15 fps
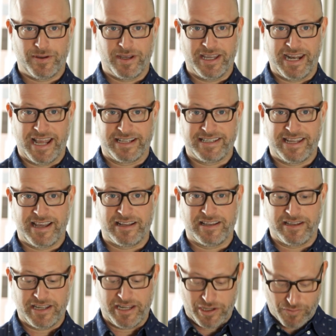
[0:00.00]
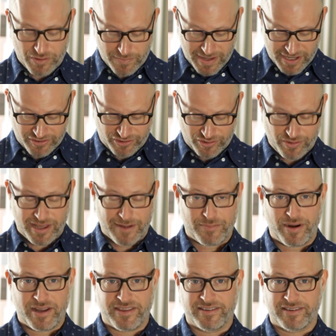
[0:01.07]
and exhale it. And you want to make sure that
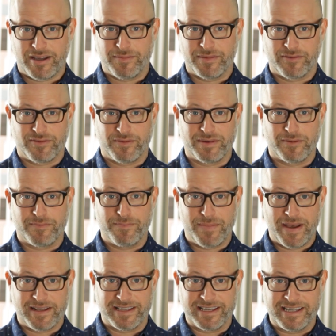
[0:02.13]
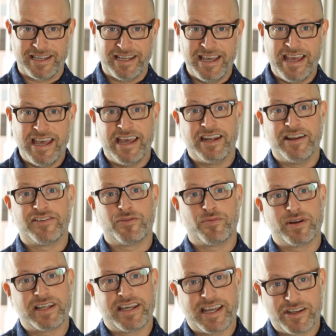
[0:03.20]
breath is coming from your belly. And there's a
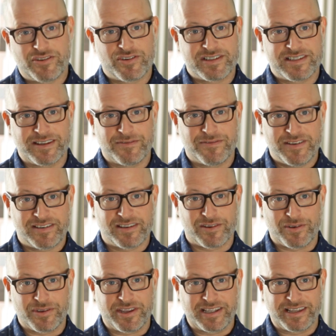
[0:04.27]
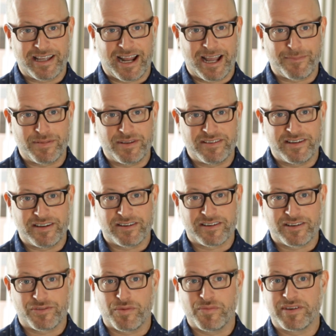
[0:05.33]
really interesting physical thing that happens here,
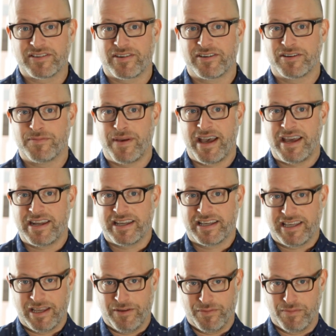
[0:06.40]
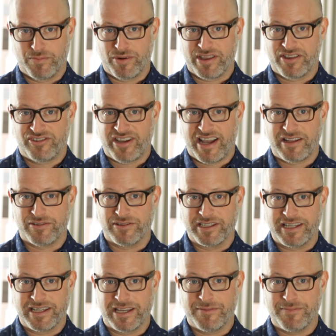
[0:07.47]
because when we start to panic and we breathe
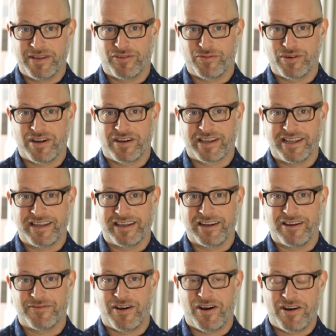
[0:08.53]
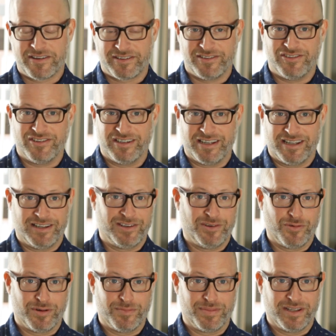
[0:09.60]
shallowly, it means we're not getting enough oxygen into
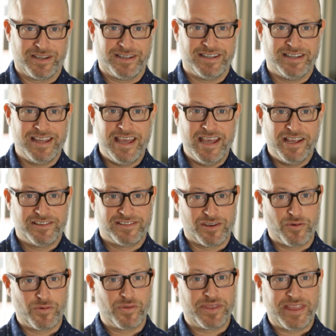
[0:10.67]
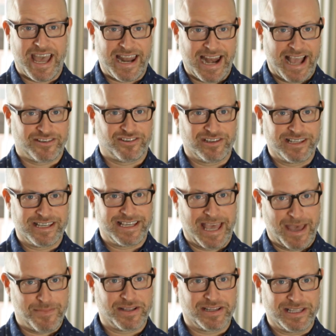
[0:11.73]
our blood. So that actually
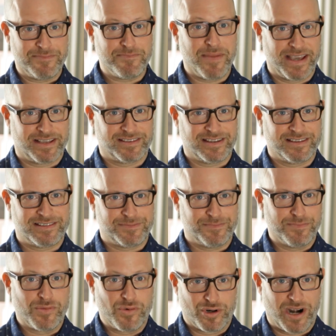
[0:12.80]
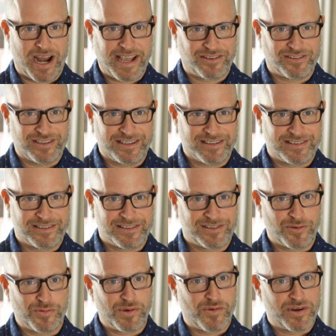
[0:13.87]
chemically makes us more anxious. So
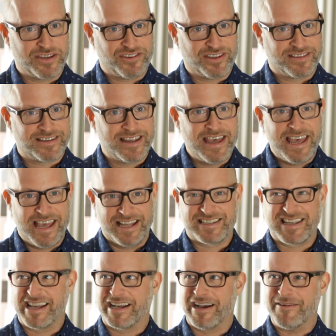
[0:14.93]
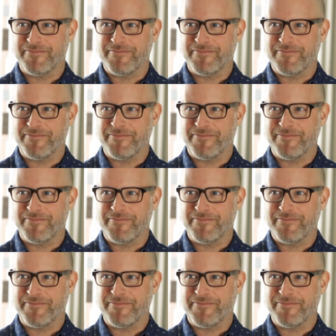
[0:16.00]
we want to just, it's like